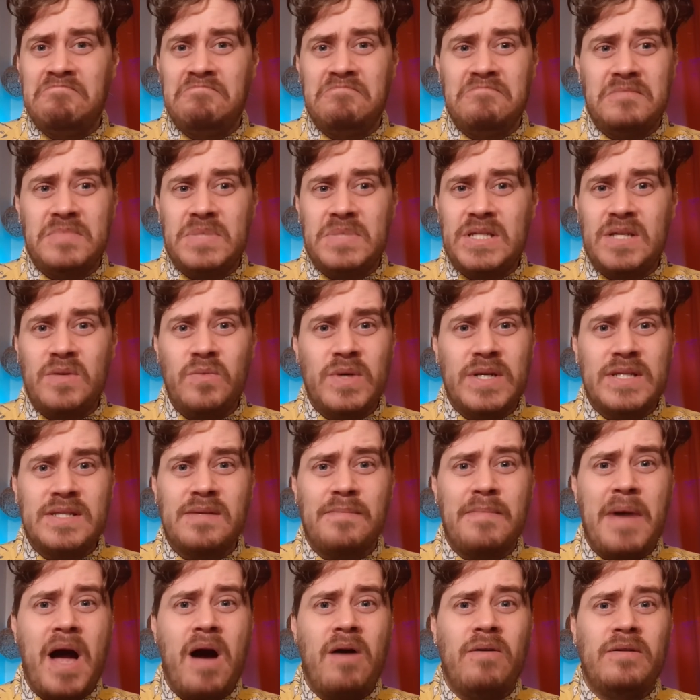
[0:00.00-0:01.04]
see what it's
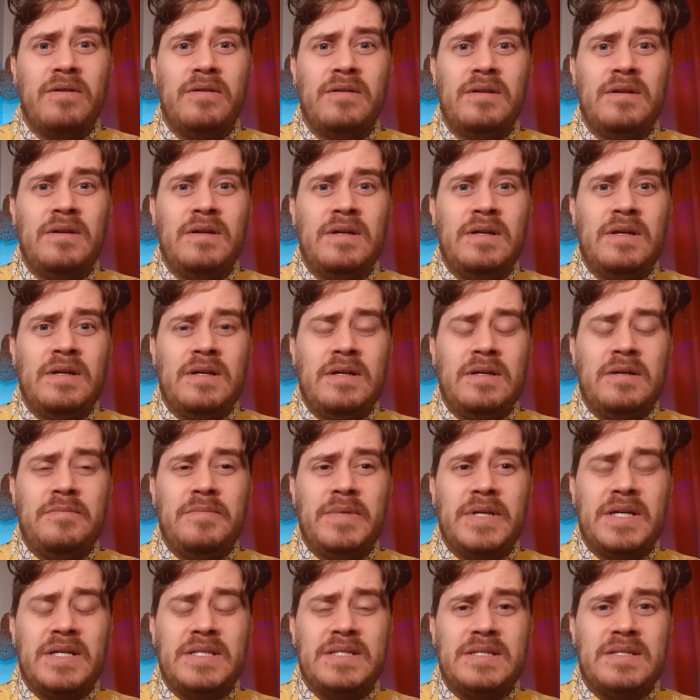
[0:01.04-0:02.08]
about,
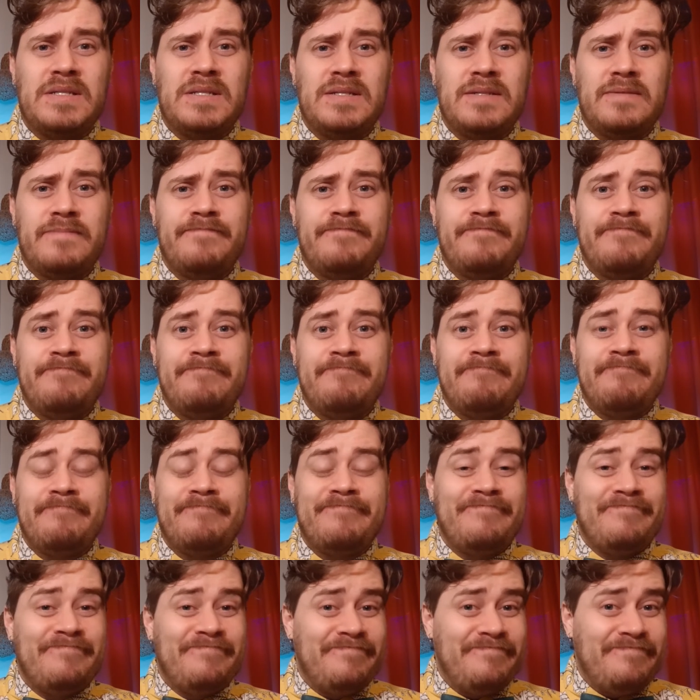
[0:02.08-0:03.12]
because
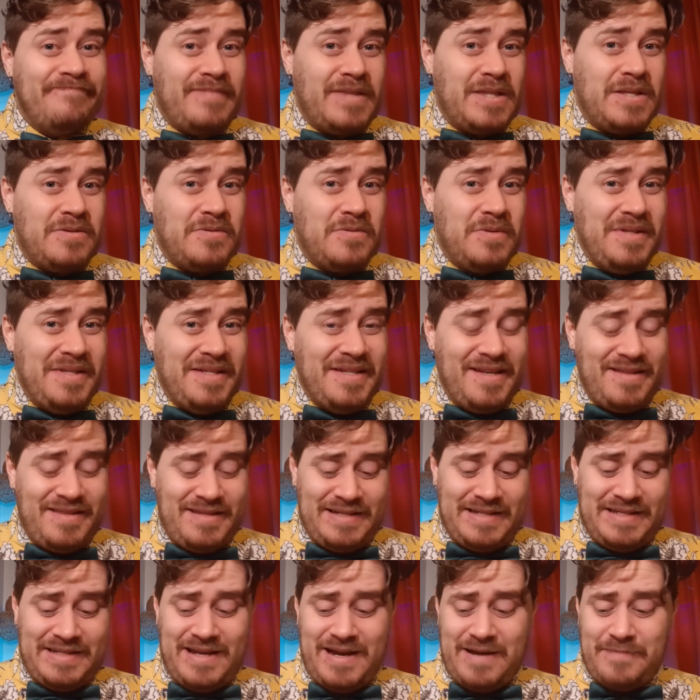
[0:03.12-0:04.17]
there's really
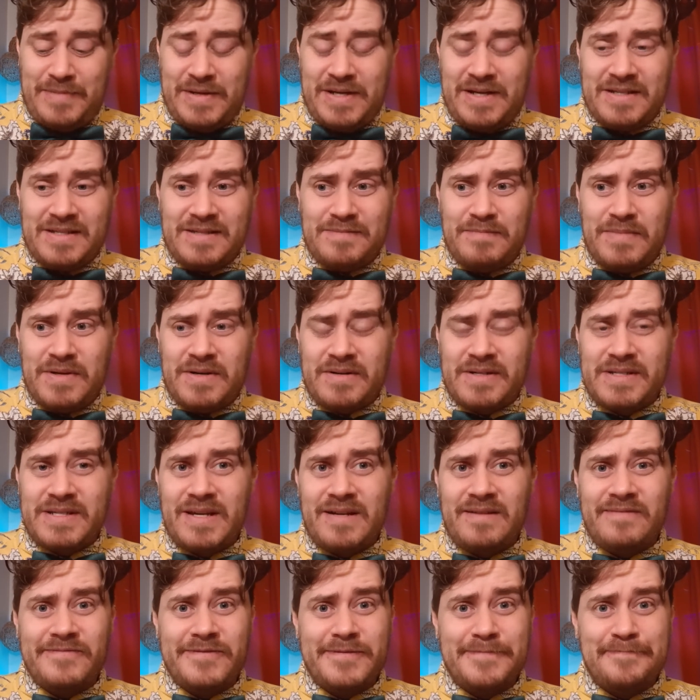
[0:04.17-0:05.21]
nothing stopping us but
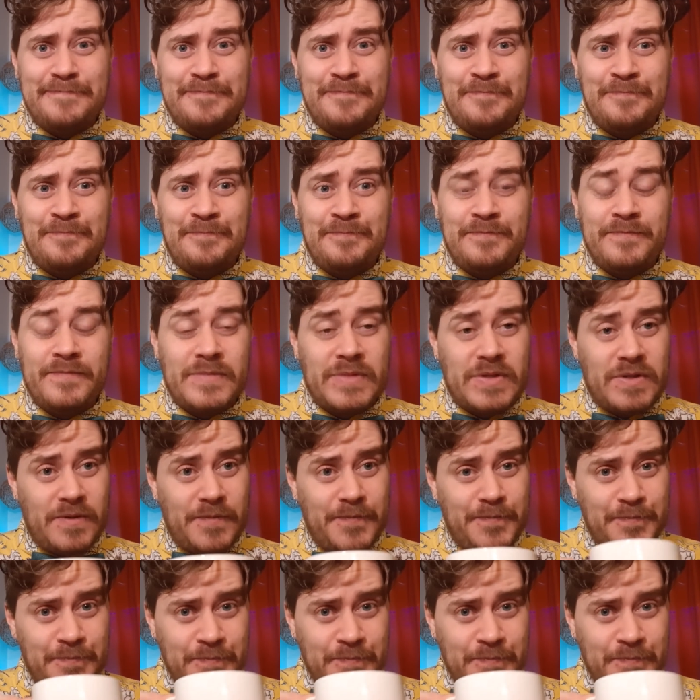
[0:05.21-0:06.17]
ourselves. So